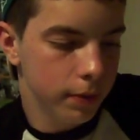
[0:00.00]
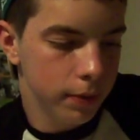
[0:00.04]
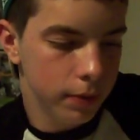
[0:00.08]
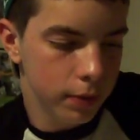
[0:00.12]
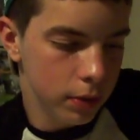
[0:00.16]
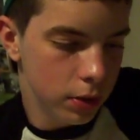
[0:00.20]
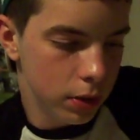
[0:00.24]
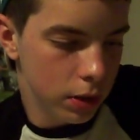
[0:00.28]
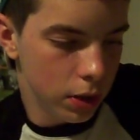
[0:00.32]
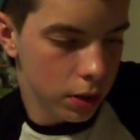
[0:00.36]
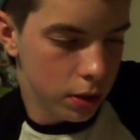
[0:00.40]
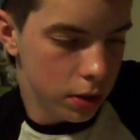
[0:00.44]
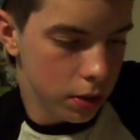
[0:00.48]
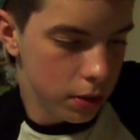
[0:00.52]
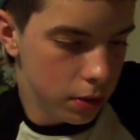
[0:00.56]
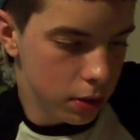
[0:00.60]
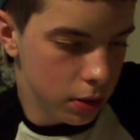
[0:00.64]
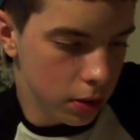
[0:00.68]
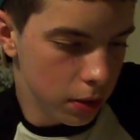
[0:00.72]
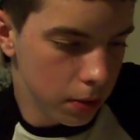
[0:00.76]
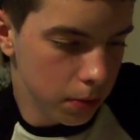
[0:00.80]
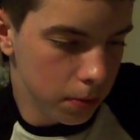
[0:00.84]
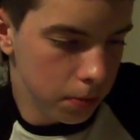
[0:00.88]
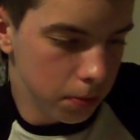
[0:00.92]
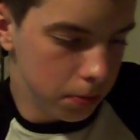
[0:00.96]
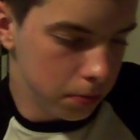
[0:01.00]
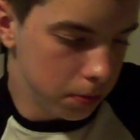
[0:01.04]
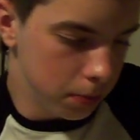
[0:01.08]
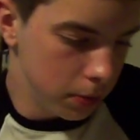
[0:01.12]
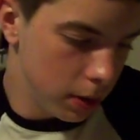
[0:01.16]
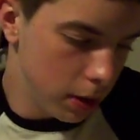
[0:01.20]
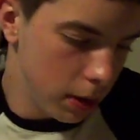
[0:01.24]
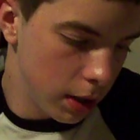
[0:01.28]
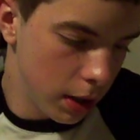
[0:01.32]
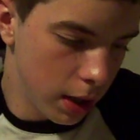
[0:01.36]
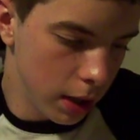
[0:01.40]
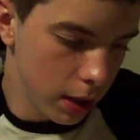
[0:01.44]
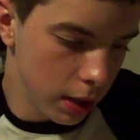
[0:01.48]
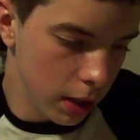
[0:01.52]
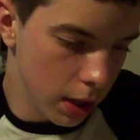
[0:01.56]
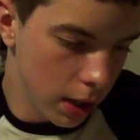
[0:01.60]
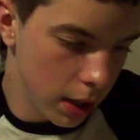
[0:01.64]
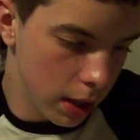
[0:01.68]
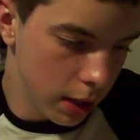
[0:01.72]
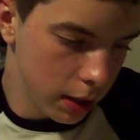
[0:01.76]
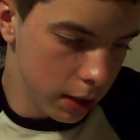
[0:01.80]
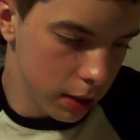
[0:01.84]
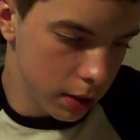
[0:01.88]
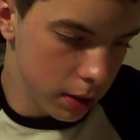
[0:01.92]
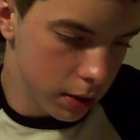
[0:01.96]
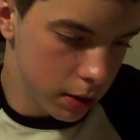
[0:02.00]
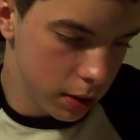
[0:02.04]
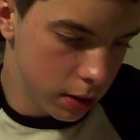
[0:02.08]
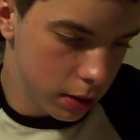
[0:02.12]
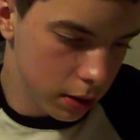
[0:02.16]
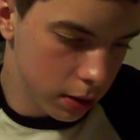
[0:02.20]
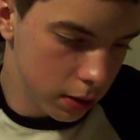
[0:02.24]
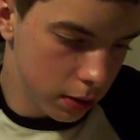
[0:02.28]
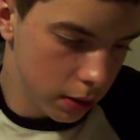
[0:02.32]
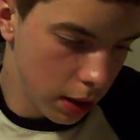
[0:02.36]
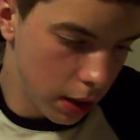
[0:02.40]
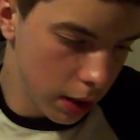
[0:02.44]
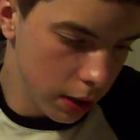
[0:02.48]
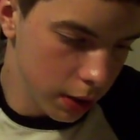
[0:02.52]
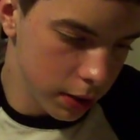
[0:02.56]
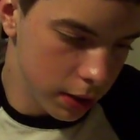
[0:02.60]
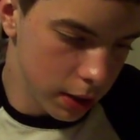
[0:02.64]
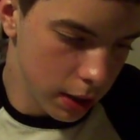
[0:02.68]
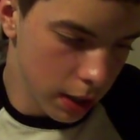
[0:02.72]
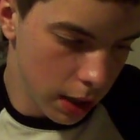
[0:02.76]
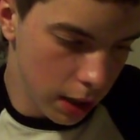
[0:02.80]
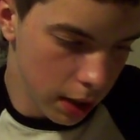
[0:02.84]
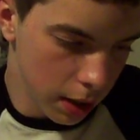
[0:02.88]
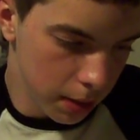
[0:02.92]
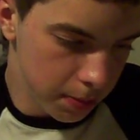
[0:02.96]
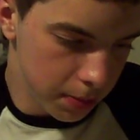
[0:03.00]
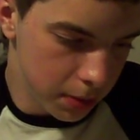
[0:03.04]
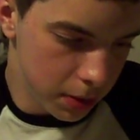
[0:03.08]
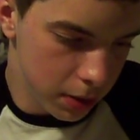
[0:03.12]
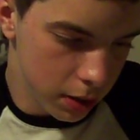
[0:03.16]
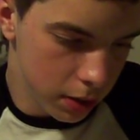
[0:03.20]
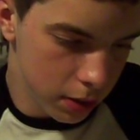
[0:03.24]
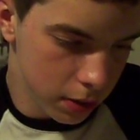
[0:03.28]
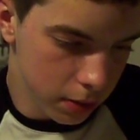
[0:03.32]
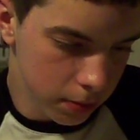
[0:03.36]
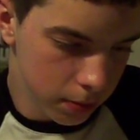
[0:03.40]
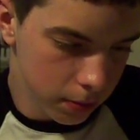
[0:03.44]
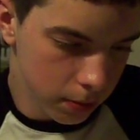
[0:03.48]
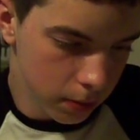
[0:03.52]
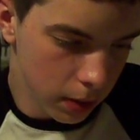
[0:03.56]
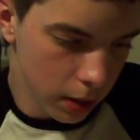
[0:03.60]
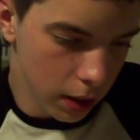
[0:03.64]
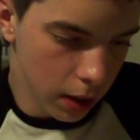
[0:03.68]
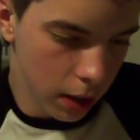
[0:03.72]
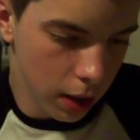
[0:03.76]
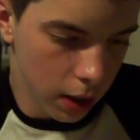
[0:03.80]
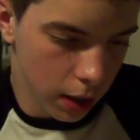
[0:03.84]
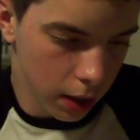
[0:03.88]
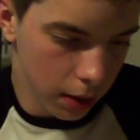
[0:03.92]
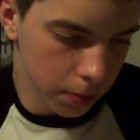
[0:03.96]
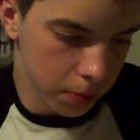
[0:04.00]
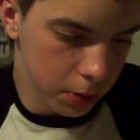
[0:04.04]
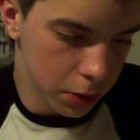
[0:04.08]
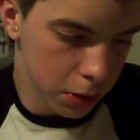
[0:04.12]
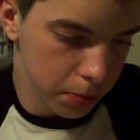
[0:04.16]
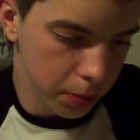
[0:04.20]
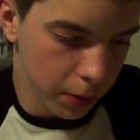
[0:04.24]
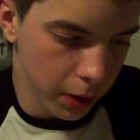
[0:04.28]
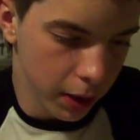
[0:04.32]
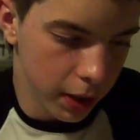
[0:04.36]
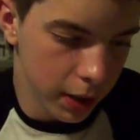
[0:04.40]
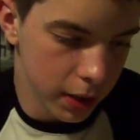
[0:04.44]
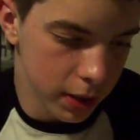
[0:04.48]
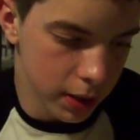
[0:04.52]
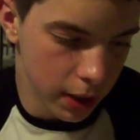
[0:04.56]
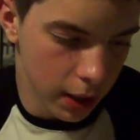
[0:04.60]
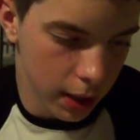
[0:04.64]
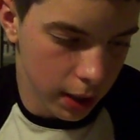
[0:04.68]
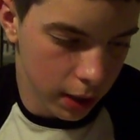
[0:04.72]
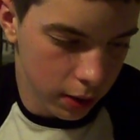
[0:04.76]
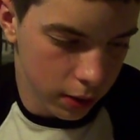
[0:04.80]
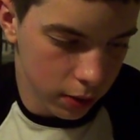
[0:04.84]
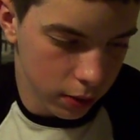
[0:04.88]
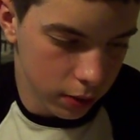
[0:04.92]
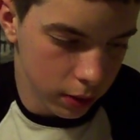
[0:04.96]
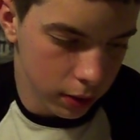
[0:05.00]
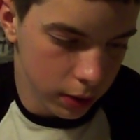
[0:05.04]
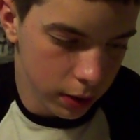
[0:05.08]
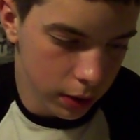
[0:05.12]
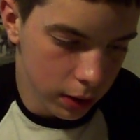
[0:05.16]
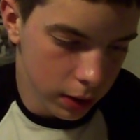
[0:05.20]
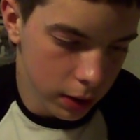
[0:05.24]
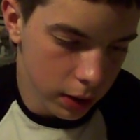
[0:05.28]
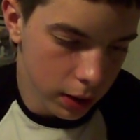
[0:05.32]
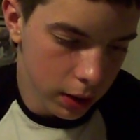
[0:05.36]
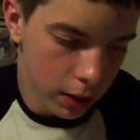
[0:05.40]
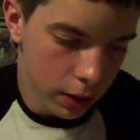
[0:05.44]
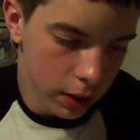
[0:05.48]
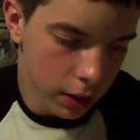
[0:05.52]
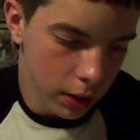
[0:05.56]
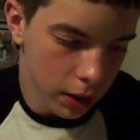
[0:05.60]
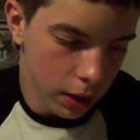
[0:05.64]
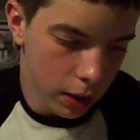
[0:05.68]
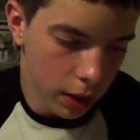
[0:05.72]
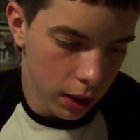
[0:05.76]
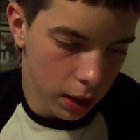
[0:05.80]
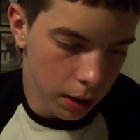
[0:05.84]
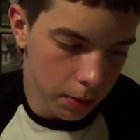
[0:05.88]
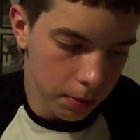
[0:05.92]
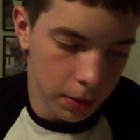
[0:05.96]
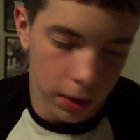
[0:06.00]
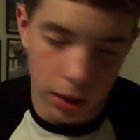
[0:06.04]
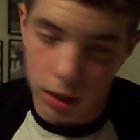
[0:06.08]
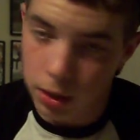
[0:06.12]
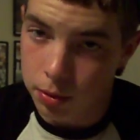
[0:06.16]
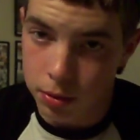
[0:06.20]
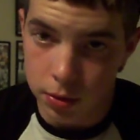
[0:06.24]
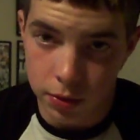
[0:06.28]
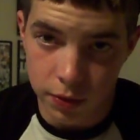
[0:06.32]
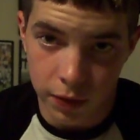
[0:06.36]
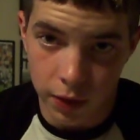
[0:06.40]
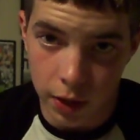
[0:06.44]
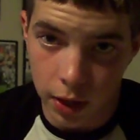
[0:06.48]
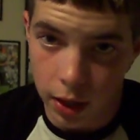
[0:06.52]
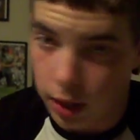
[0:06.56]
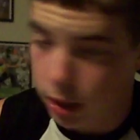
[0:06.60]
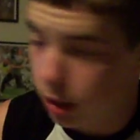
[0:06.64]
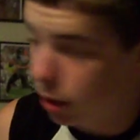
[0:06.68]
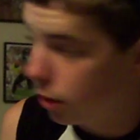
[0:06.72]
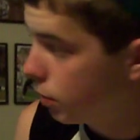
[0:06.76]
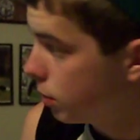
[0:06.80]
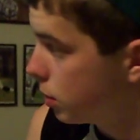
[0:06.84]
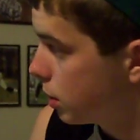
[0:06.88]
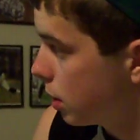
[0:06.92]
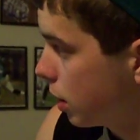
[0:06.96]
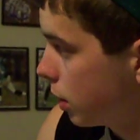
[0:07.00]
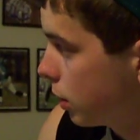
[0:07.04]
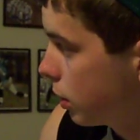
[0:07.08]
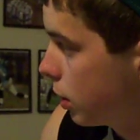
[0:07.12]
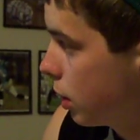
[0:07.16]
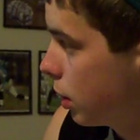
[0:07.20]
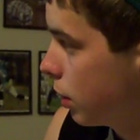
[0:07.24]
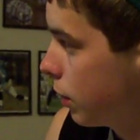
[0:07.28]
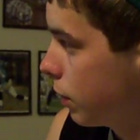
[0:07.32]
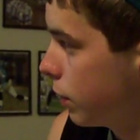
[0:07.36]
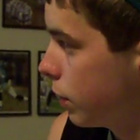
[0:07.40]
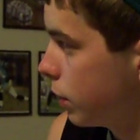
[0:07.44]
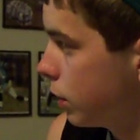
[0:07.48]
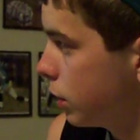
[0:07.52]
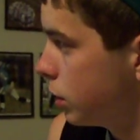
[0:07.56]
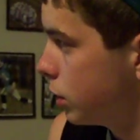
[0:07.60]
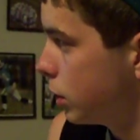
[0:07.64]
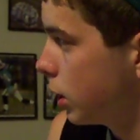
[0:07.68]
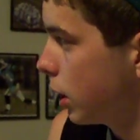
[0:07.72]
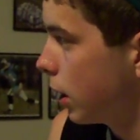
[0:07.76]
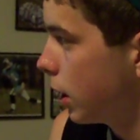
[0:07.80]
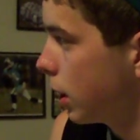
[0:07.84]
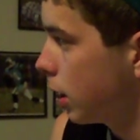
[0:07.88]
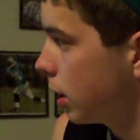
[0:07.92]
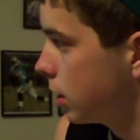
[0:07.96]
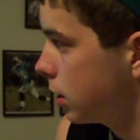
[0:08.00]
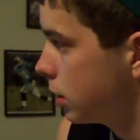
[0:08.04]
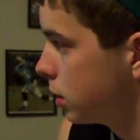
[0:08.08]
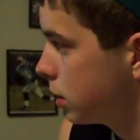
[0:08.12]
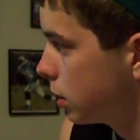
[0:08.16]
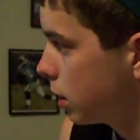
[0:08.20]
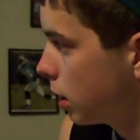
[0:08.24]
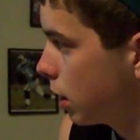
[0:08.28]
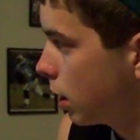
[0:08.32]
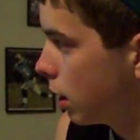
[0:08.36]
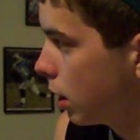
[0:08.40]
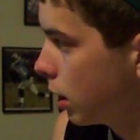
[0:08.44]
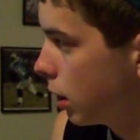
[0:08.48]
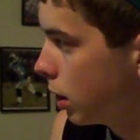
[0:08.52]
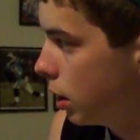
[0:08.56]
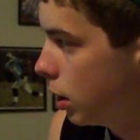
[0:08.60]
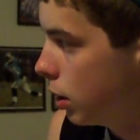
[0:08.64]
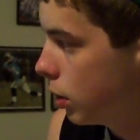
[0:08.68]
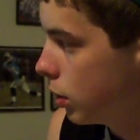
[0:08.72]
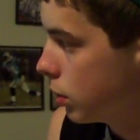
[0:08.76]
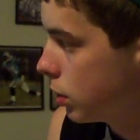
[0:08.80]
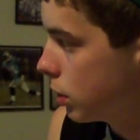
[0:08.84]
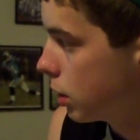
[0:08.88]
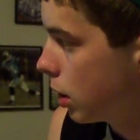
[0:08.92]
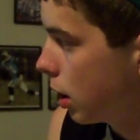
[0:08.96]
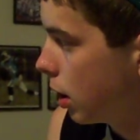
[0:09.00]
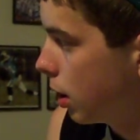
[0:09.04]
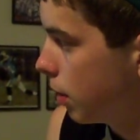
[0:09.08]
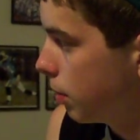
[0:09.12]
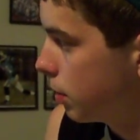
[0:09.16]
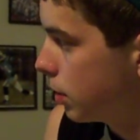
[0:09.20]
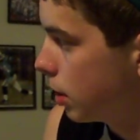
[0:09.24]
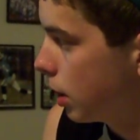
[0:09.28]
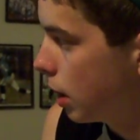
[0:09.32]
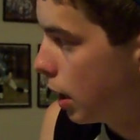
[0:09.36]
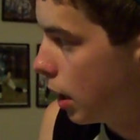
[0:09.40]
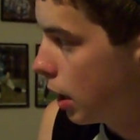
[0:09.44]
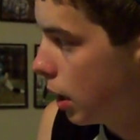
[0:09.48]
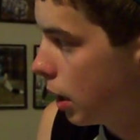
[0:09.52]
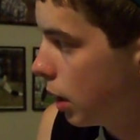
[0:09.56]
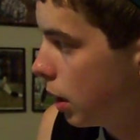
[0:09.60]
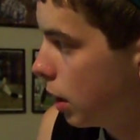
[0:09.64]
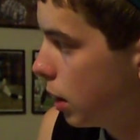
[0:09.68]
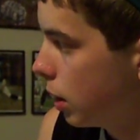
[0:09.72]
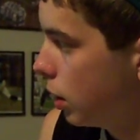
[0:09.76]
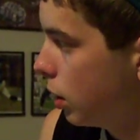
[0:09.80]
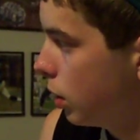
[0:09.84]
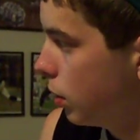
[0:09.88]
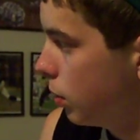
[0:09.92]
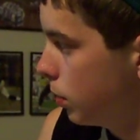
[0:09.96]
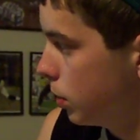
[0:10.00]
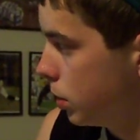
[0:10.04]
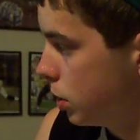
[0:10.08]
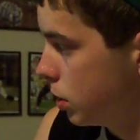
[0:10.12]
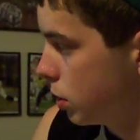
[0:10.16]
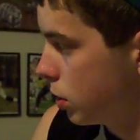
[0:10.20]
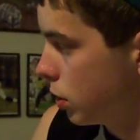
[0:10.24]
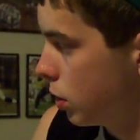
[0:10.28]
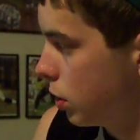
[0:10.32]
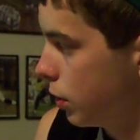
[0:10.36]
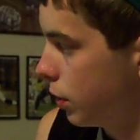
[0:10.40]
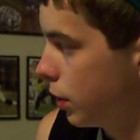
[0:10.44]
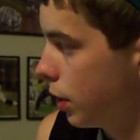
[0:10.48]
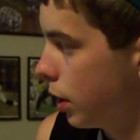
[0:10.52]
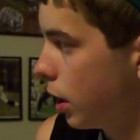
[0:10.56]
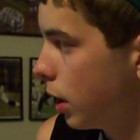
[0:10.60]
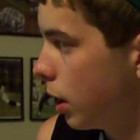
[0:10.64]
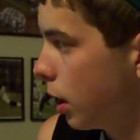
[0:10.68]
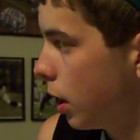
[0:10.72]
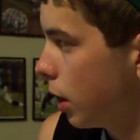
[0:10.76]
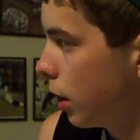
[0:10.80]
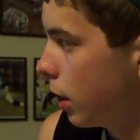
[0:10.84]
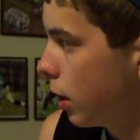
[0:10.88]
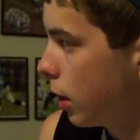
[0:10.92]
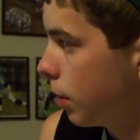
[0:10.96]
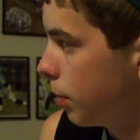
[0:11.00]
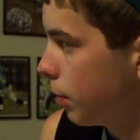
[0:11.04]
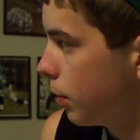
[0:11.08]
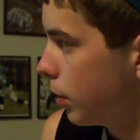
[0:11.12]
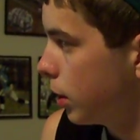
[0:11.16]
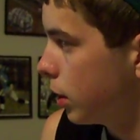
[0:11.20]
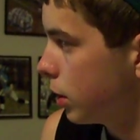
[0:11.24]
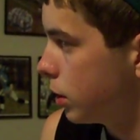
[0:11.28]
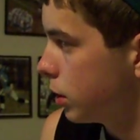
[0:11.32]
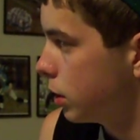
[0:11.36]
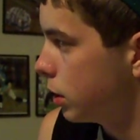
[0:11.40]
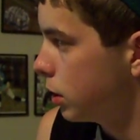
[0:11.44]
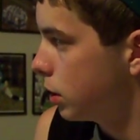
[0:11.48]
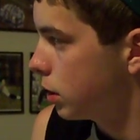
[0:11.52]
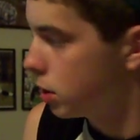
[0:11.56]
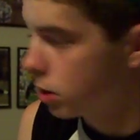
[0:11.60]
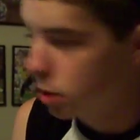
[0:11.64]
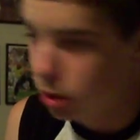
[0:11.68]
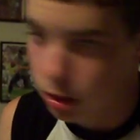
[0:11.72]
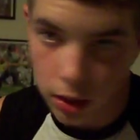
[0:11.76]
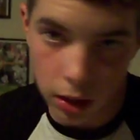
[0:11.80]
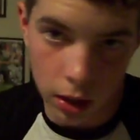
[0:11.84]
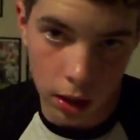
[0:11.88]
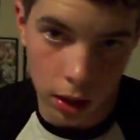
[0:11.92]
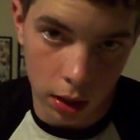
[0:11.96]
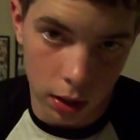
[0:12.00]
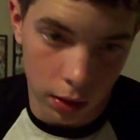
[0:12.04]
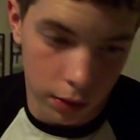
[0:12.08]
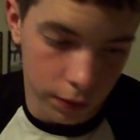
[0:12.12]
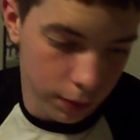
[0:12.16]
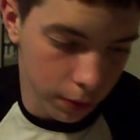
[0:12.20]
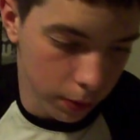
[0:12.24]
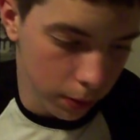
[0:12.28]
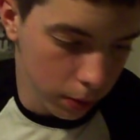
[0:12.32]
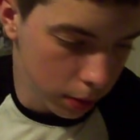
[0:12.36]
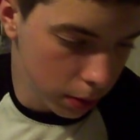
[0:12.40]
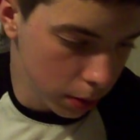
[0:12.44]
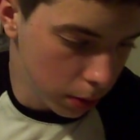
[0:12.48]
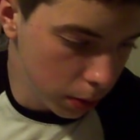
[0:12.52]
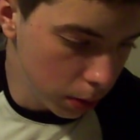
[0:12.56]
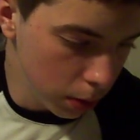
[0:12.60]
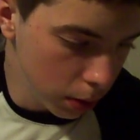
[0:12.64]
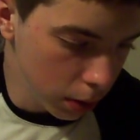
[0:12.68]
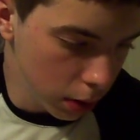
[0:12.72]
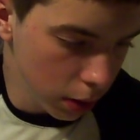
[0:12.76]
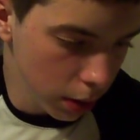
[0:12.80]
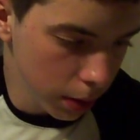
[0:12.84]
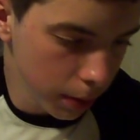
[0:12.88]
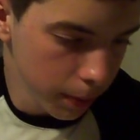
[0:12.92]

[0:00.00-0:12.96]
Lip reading: Just some headlines. Ellis Hobbs sprained his ankle. But he was fine. He was out there for the Jags Eagles game today, which is on right now that I'm watching. It's at the end of the fourth quarter.